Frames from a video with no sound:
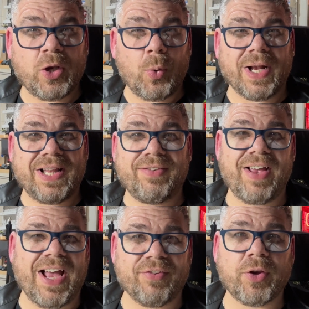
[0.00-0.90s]
quickly
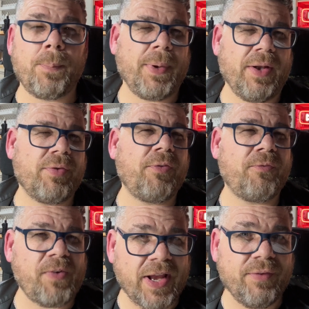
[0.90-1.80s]
to ask a bit of a
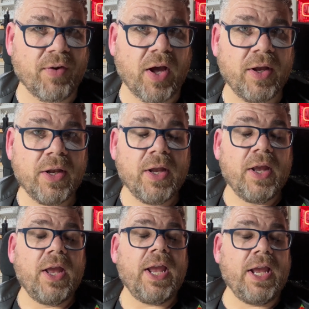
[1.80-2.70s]
favour.
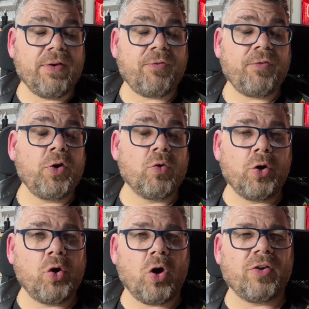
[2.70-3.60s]
If you
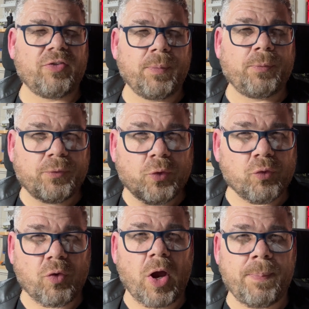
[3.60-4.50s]
are not a
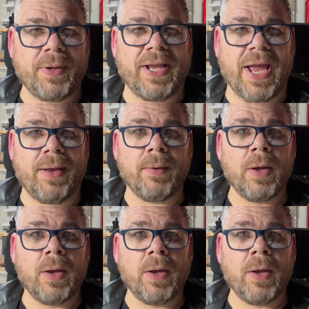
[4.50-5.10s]
subscriber yet,